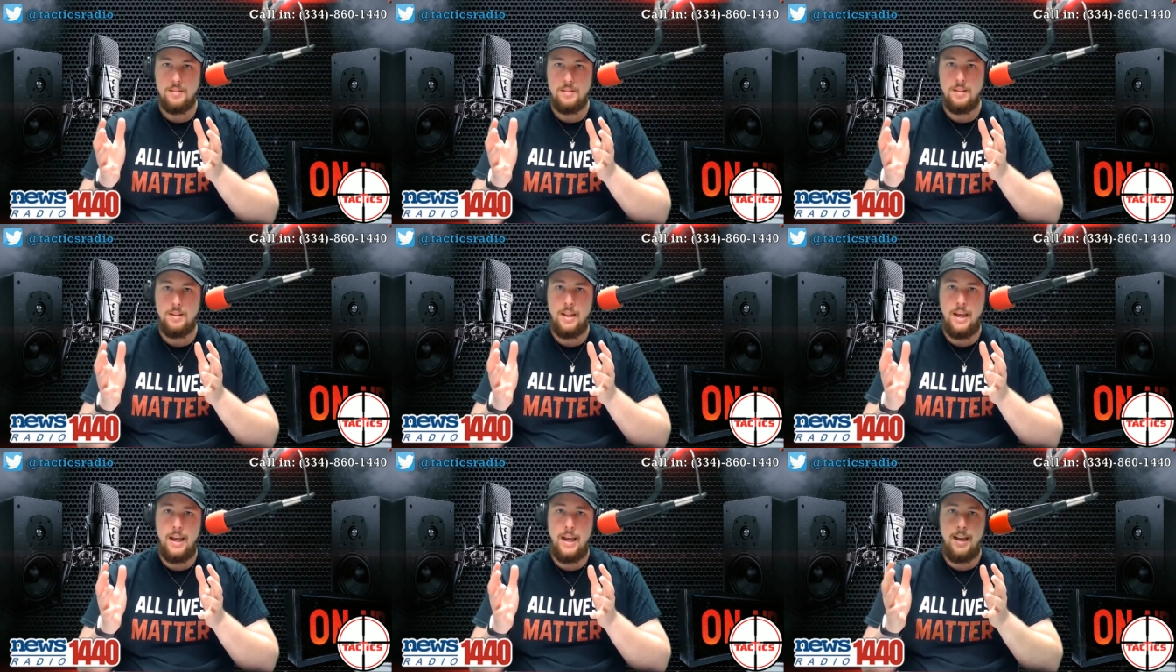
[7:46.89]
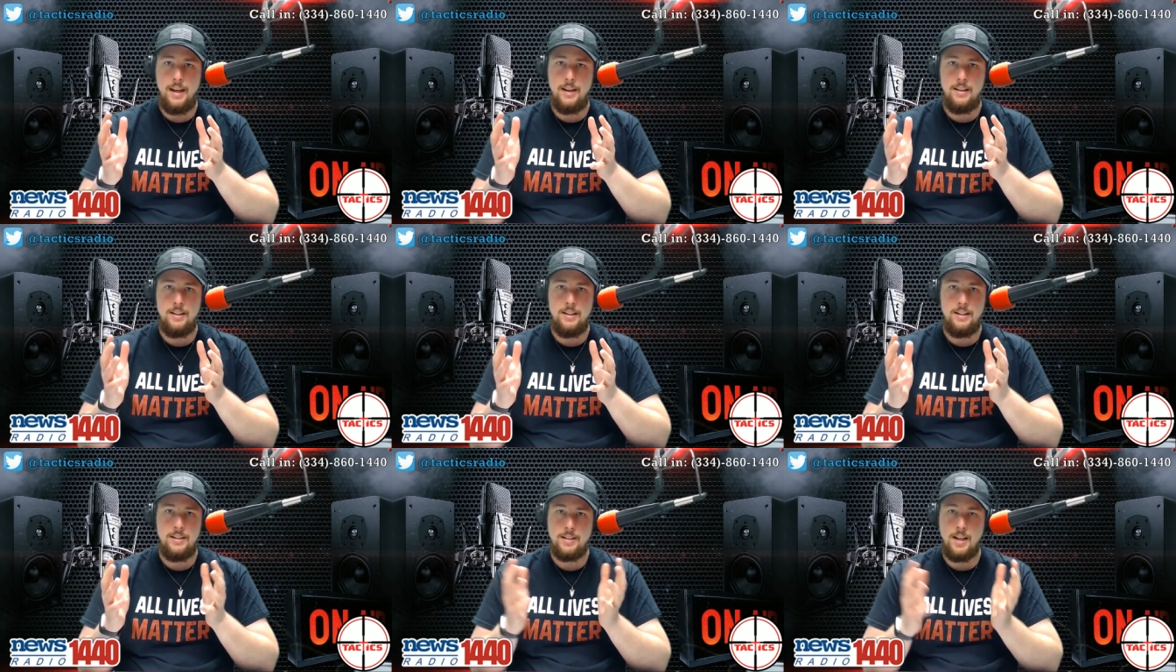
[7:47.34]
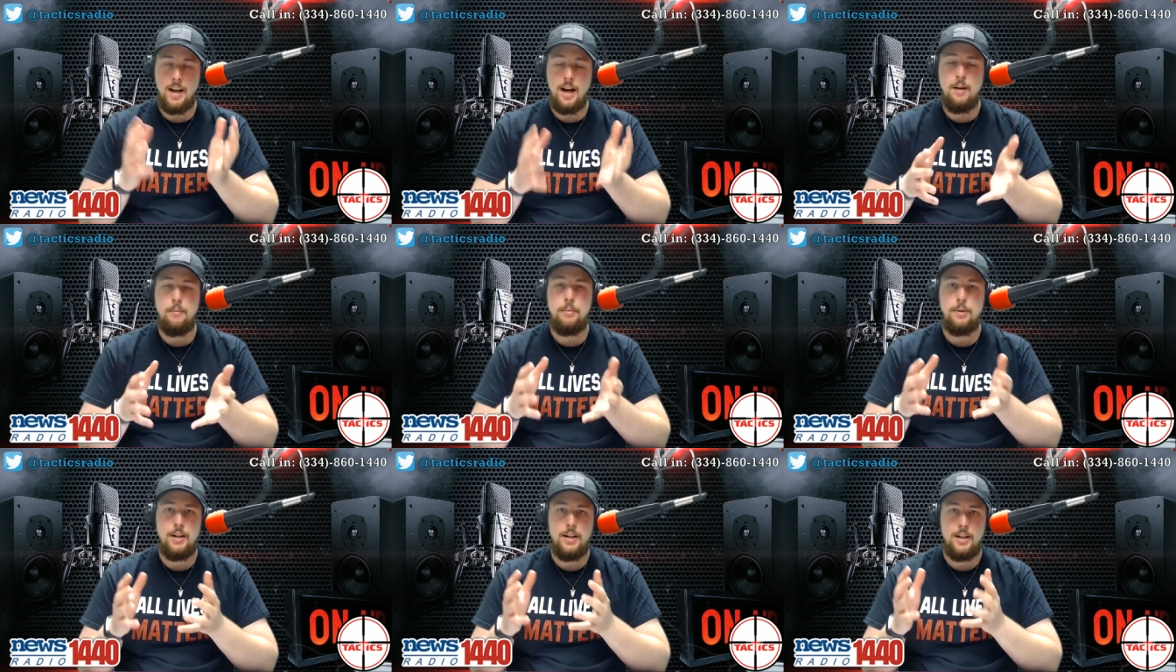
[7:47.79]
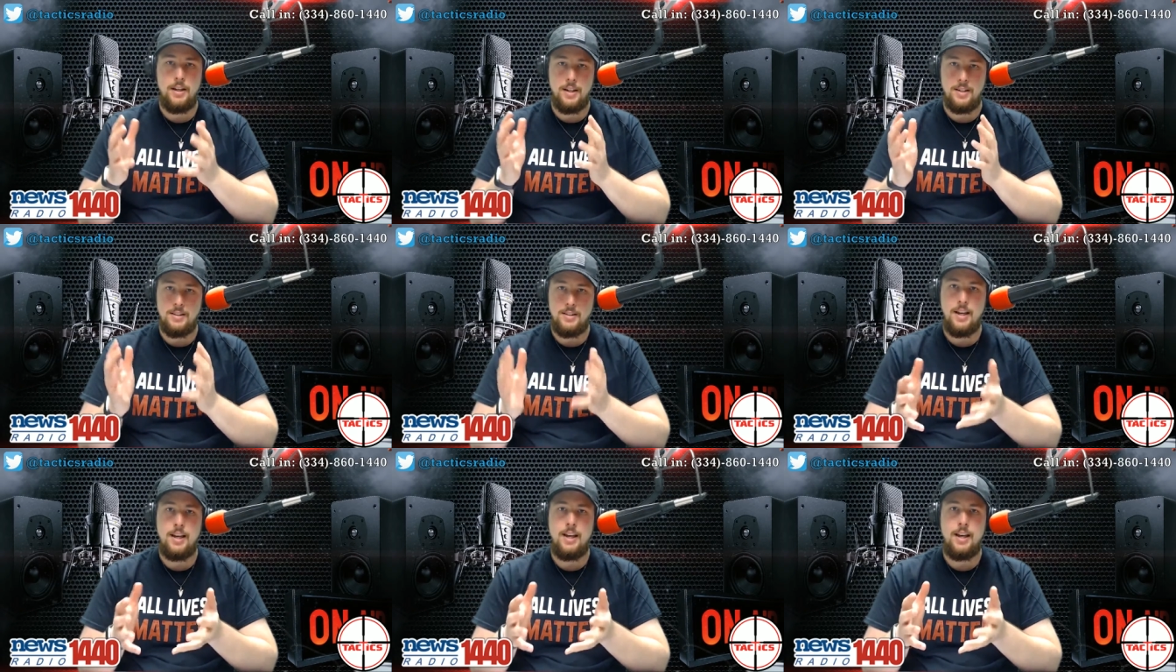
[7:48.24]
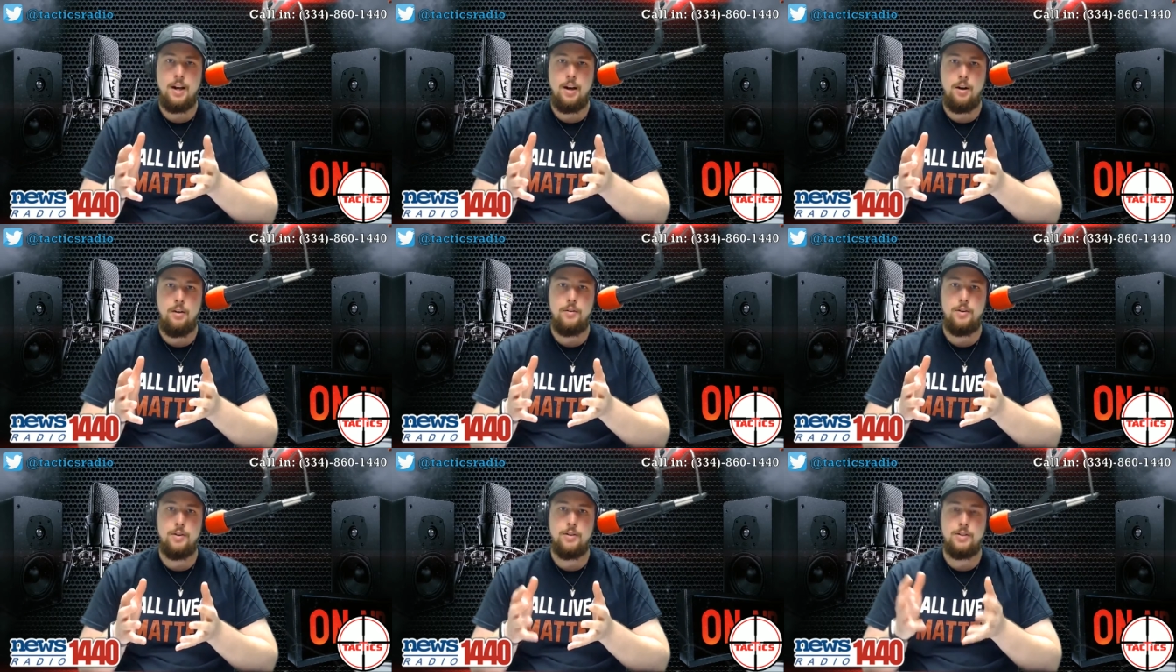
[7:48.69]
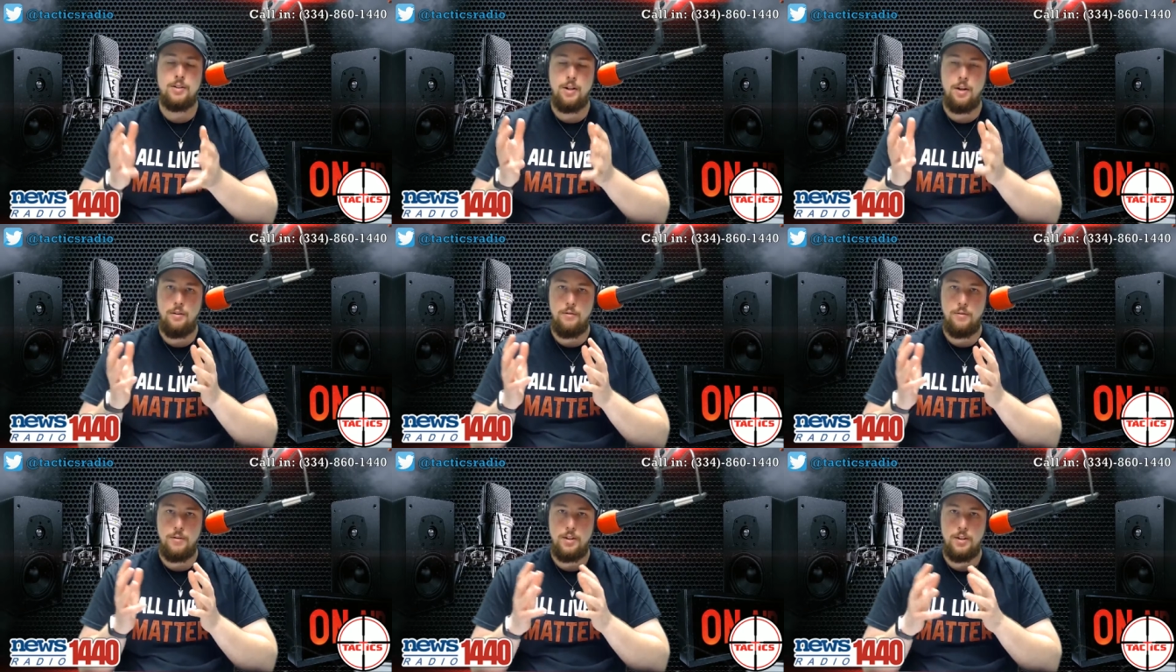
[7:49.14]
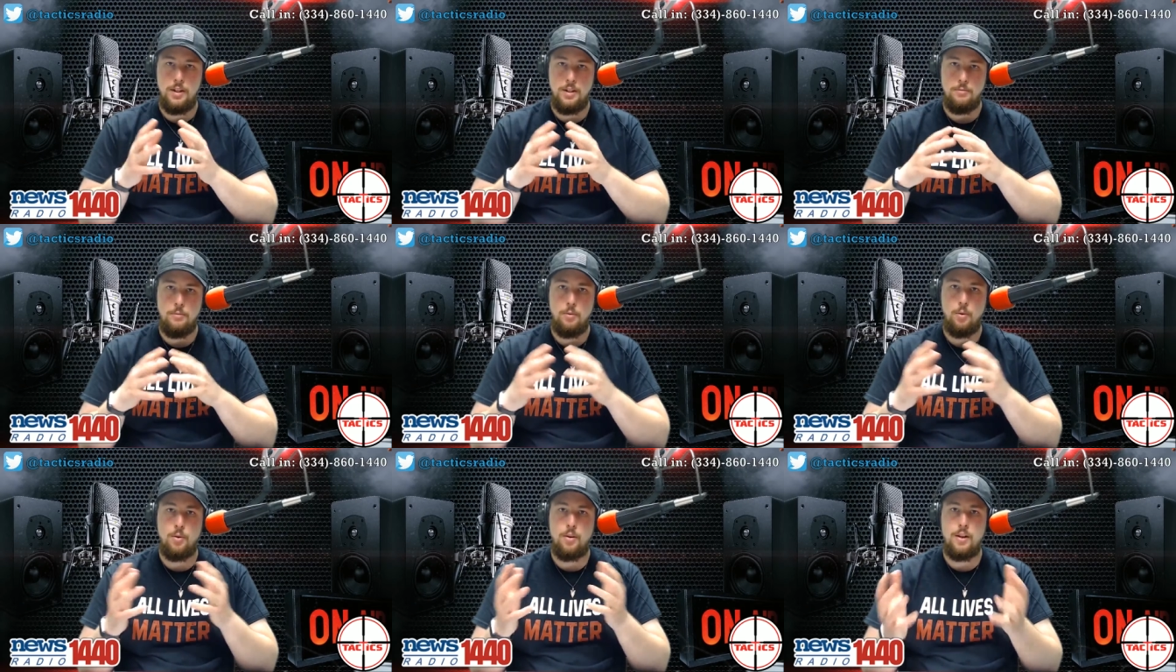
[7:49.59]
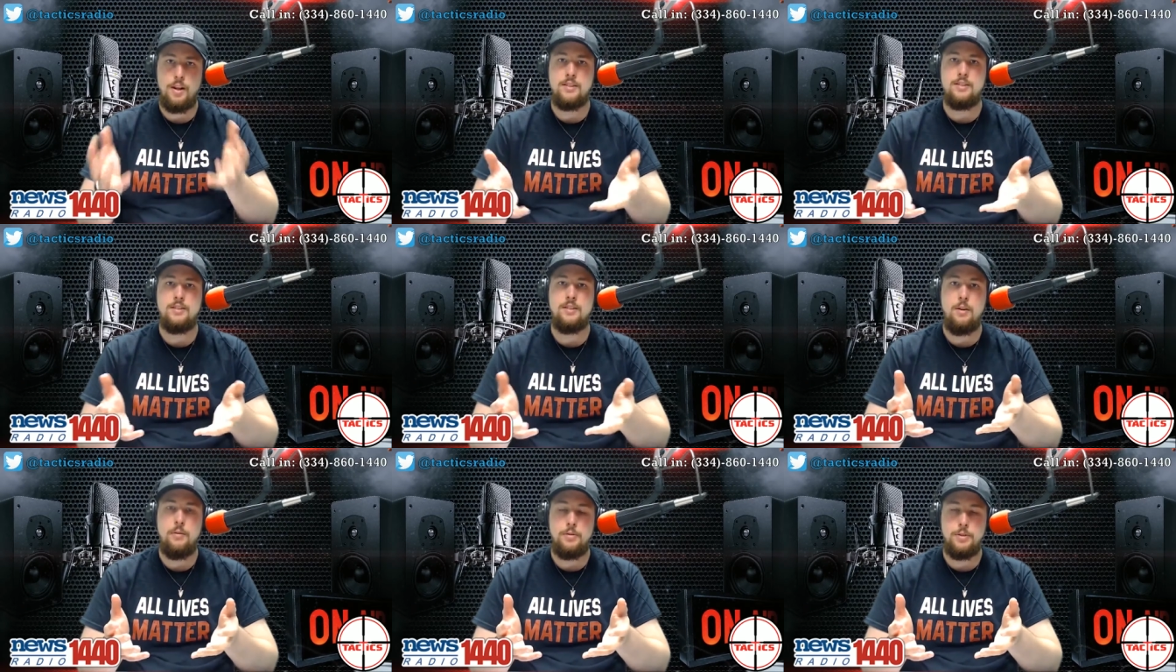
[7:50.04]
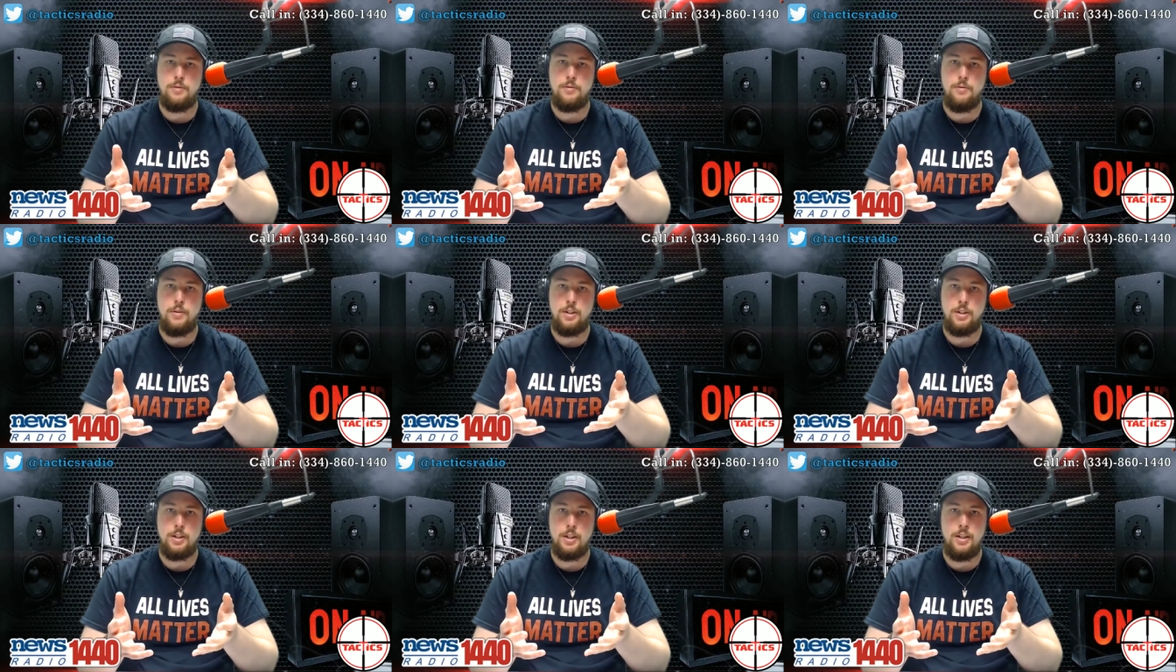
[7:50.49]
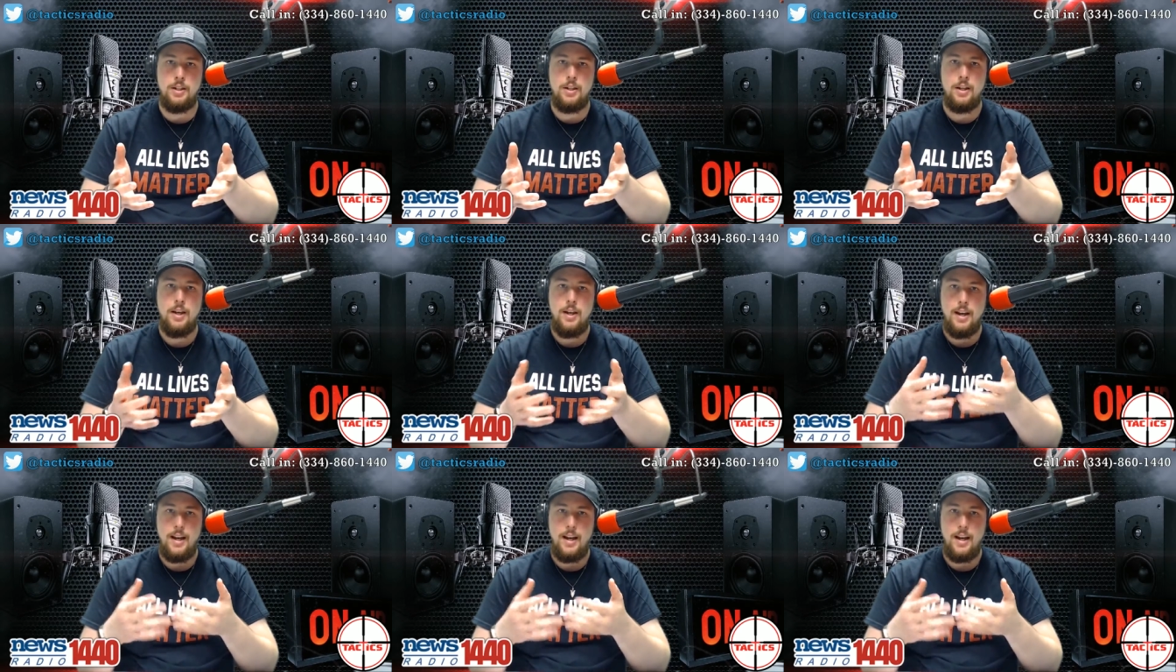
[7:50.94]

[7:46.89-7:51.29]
that is competent, can take care of yourself, is more or less self sufficient,